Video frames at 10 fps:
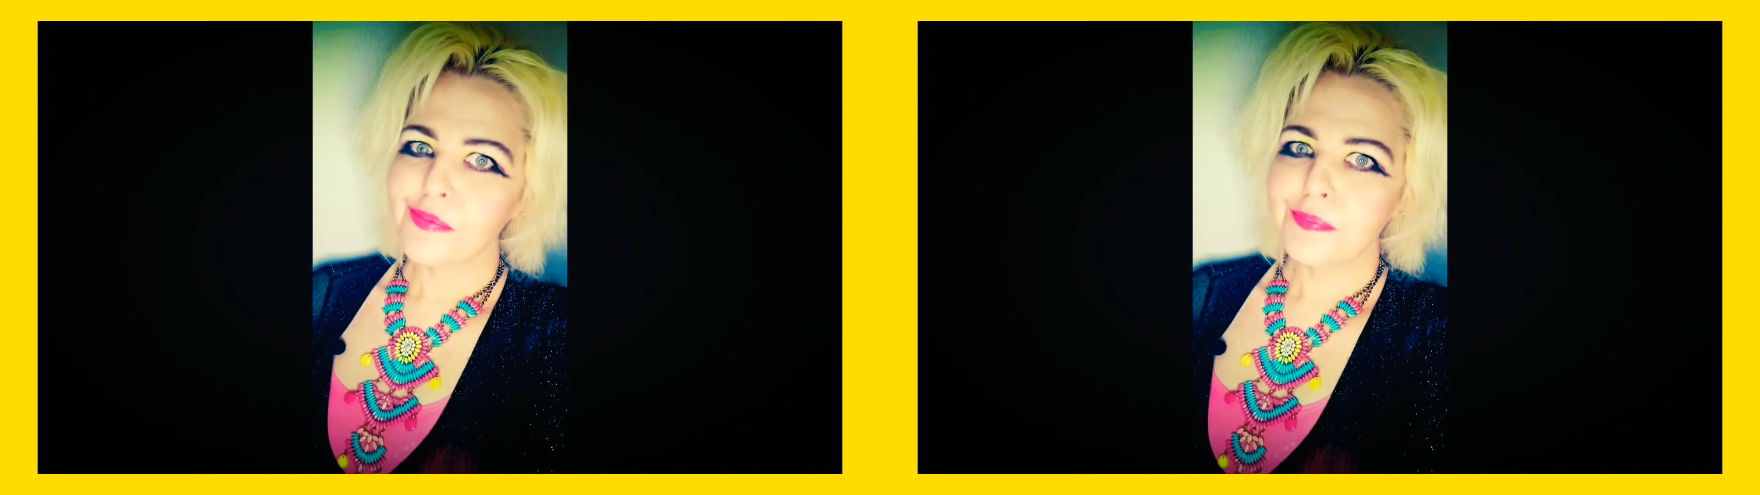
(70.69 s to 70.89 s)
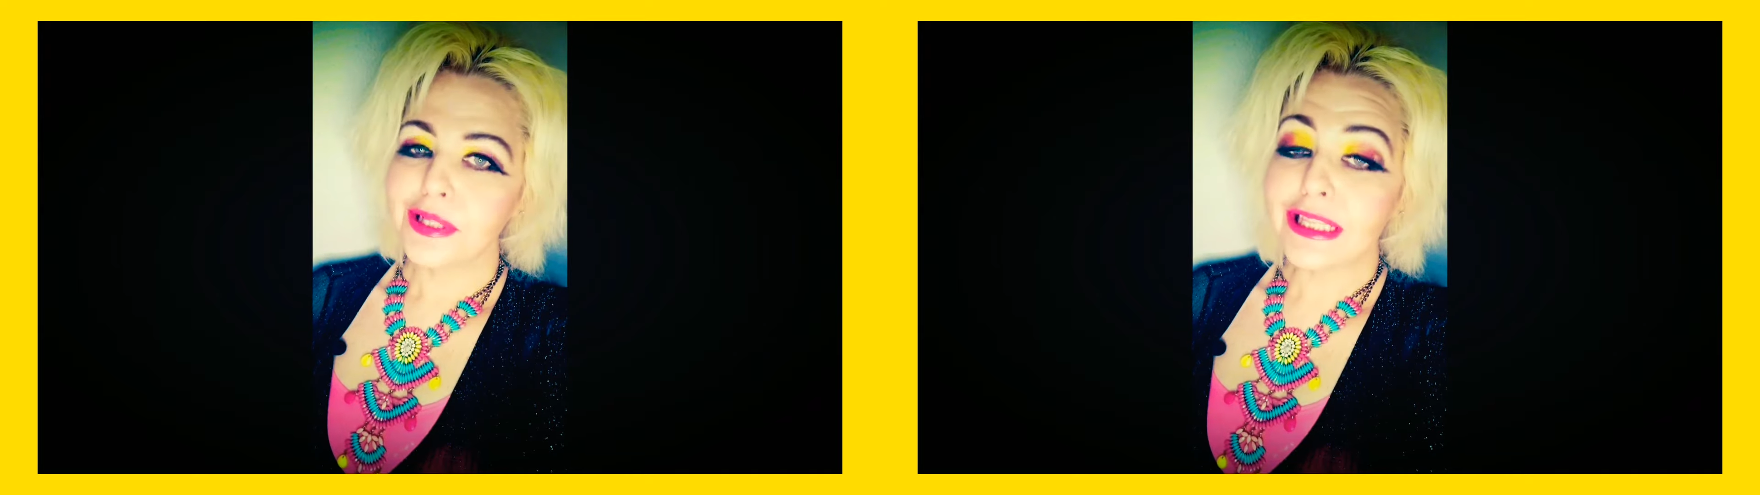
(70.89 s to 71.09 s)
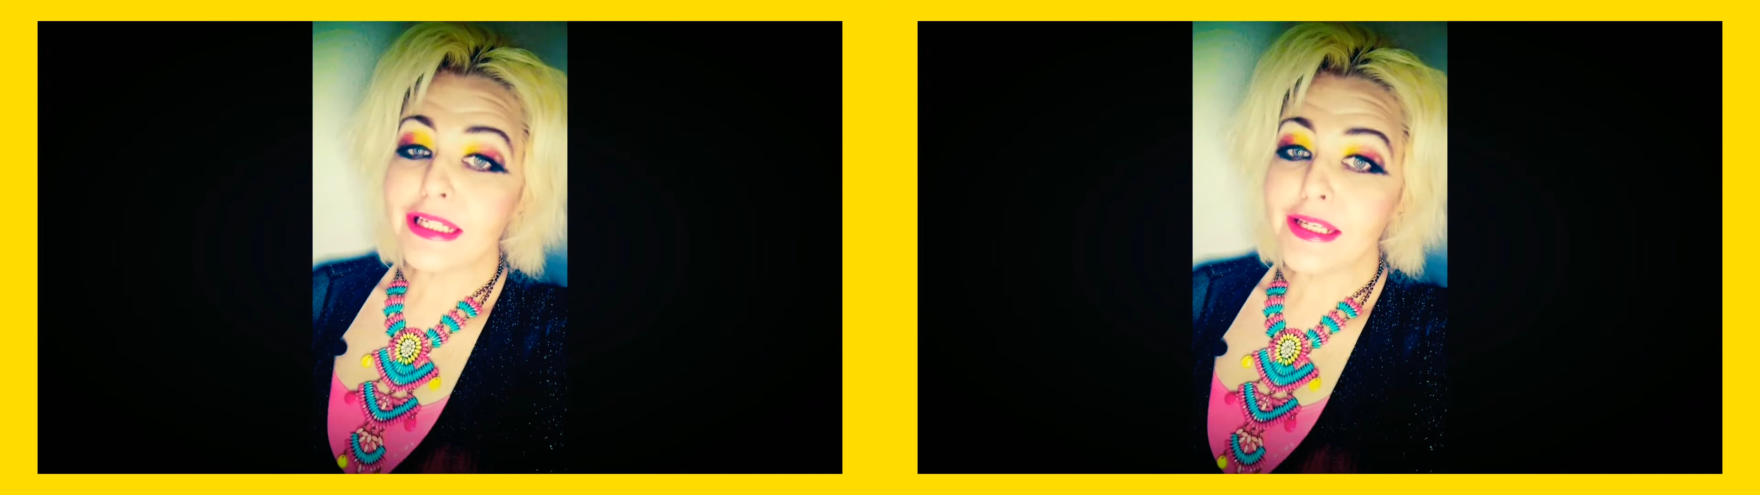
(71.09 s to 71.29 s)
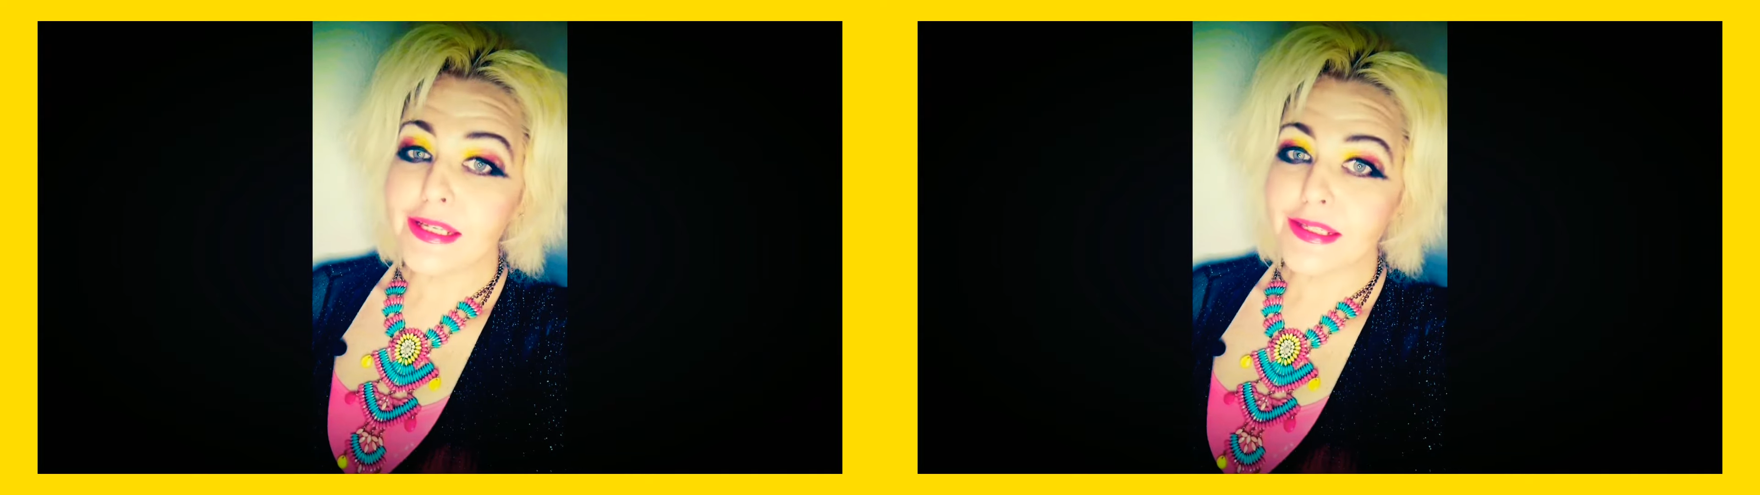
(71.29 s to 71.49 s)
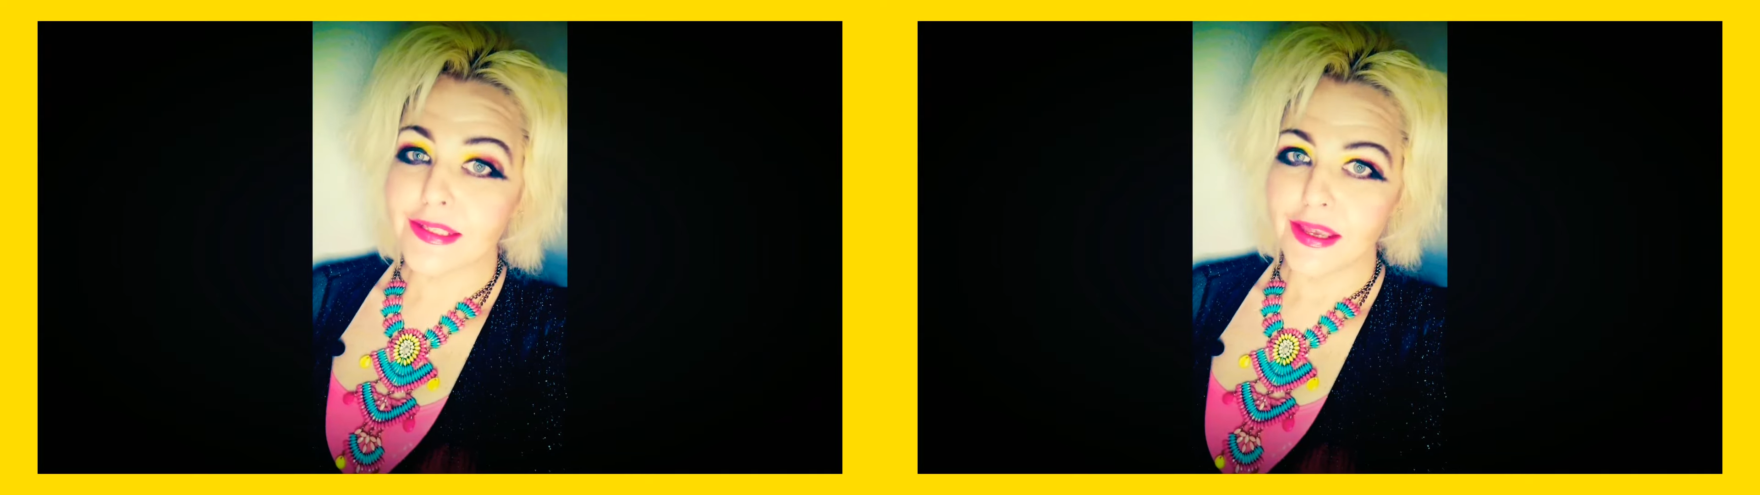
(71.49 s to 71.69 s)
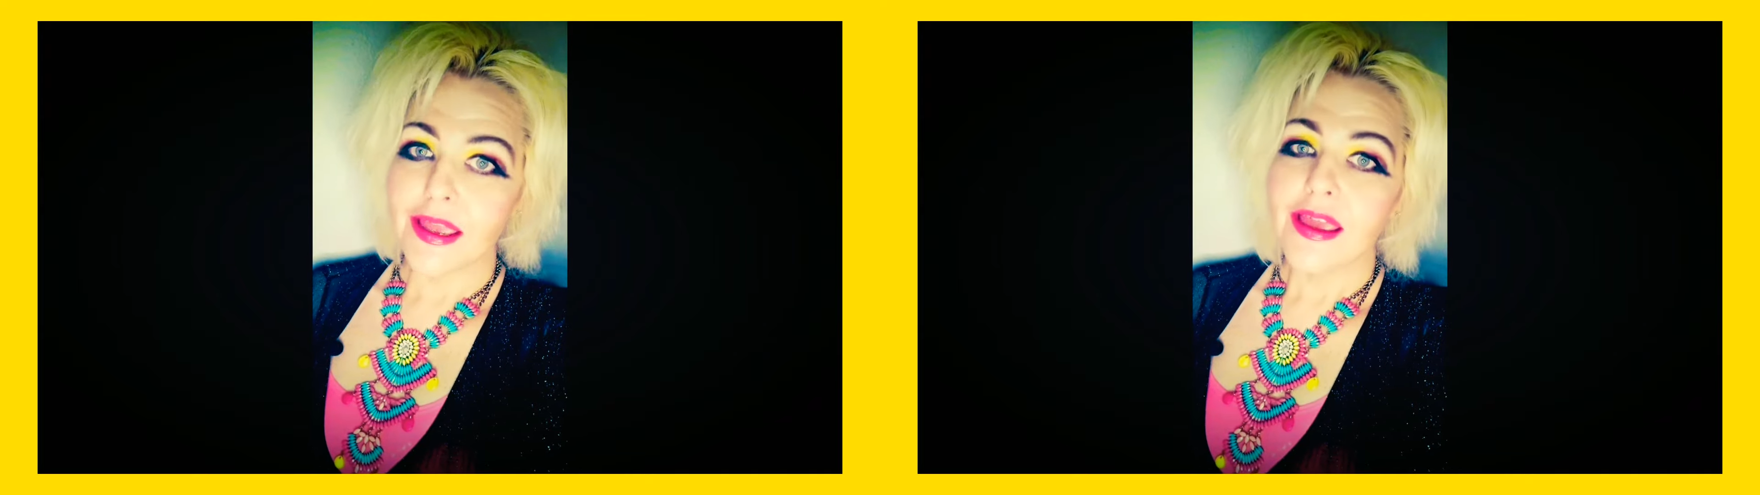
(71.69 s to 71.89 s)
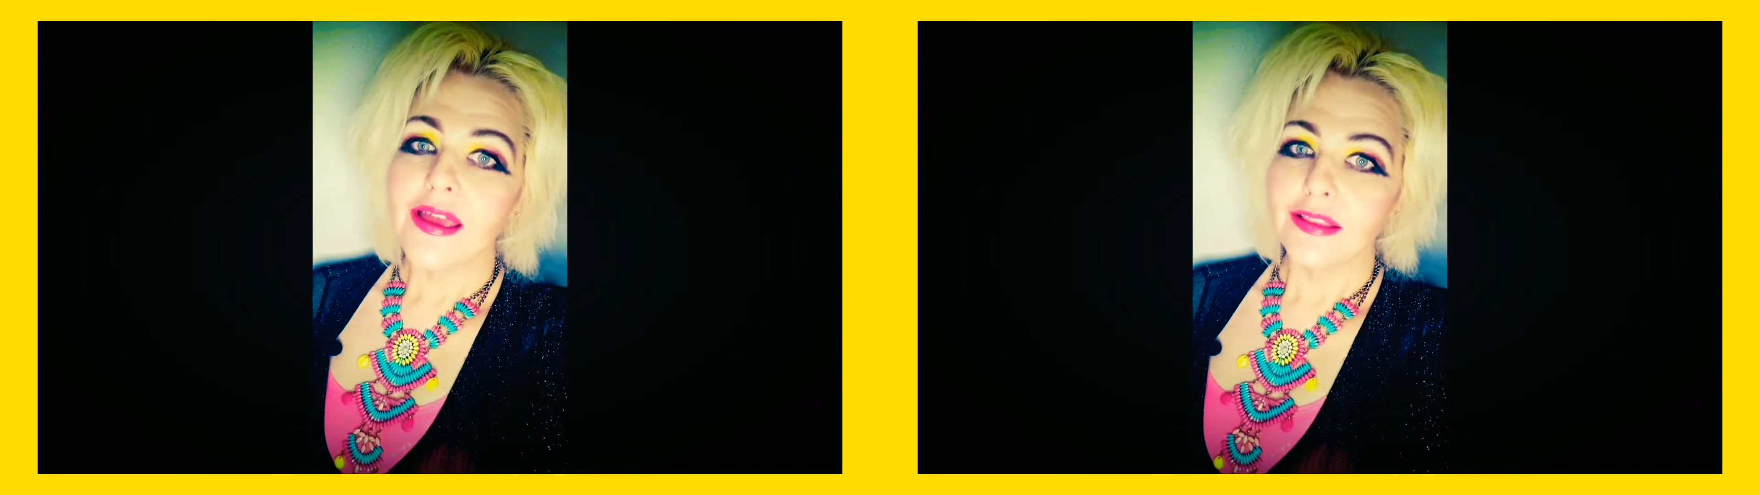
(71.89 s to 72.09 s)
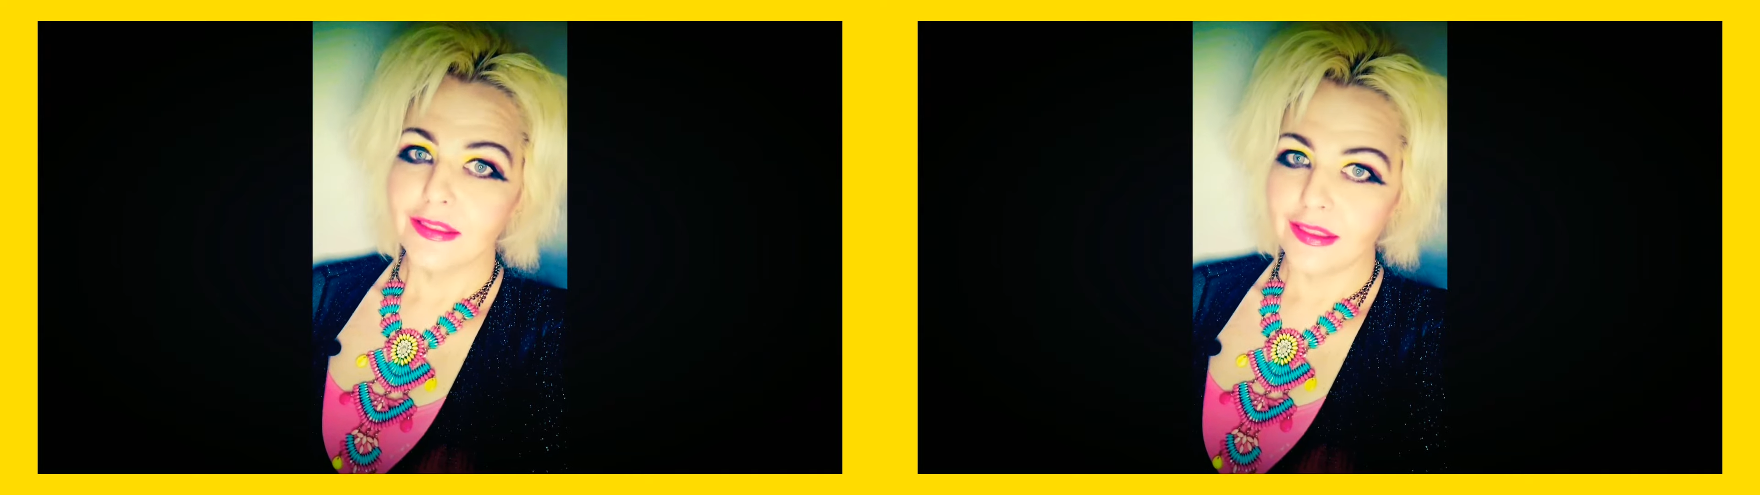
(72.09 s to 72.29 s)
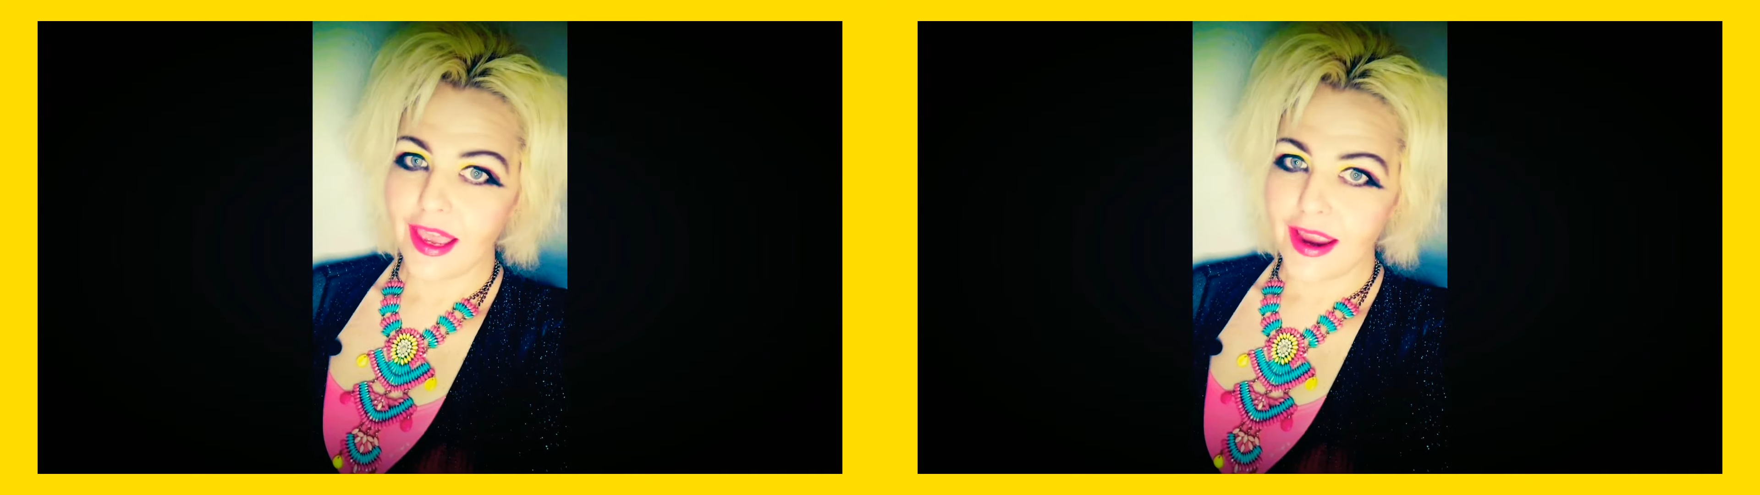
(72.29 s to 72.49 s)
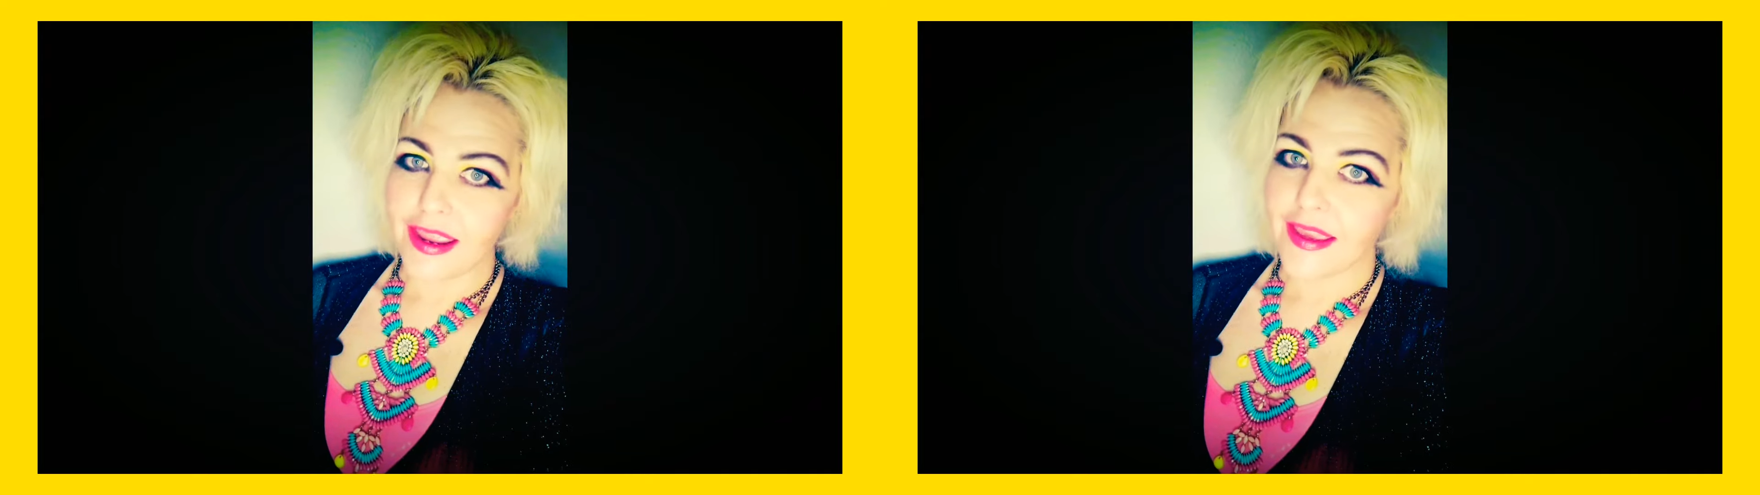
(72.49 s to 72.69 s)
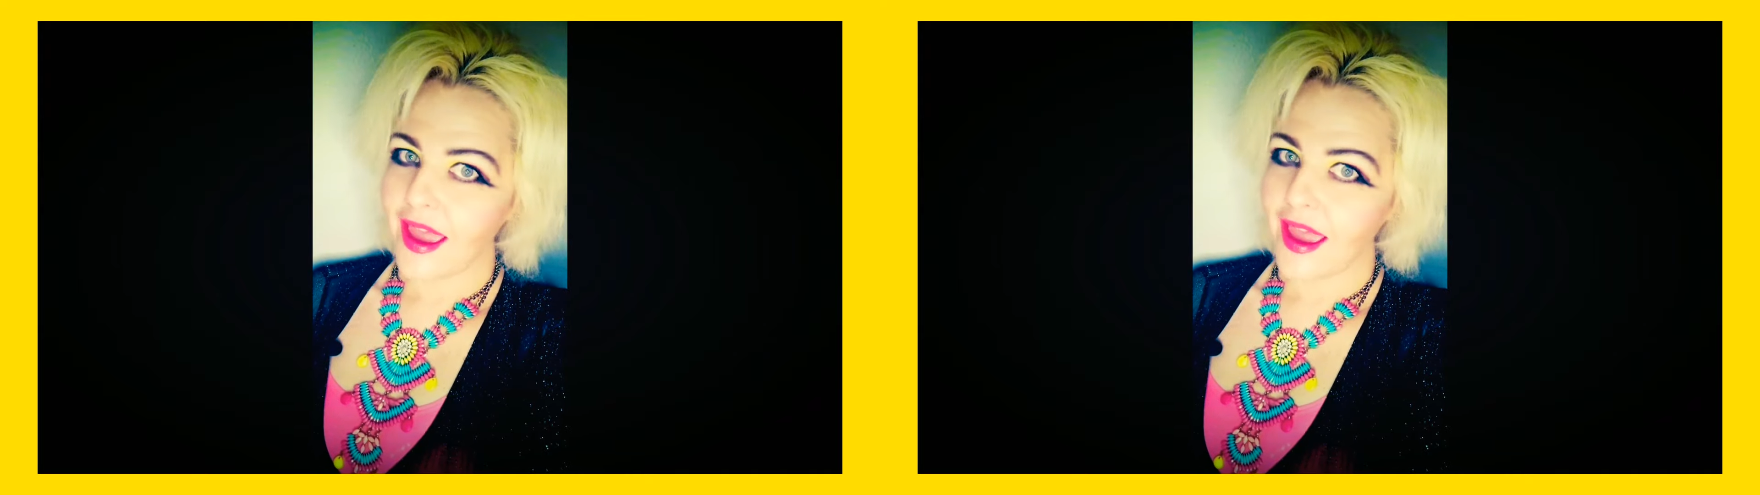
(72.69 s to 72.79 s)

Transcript: please like